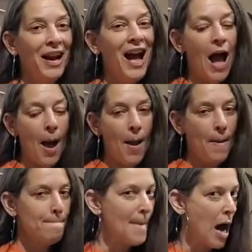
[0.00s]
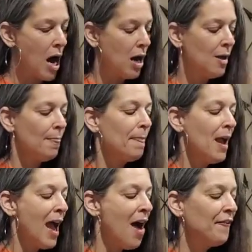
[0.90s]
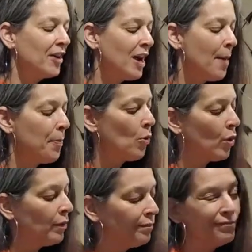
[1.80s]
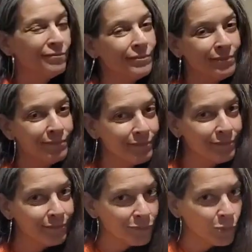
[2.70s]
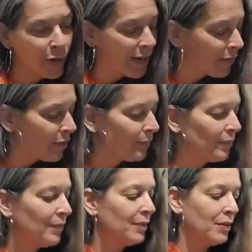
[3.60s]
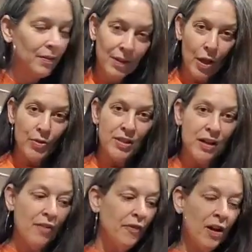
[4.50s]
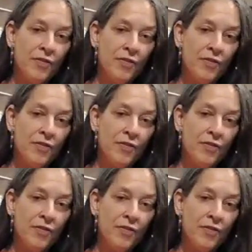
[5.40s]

1/2 cup or whatever, close enough, of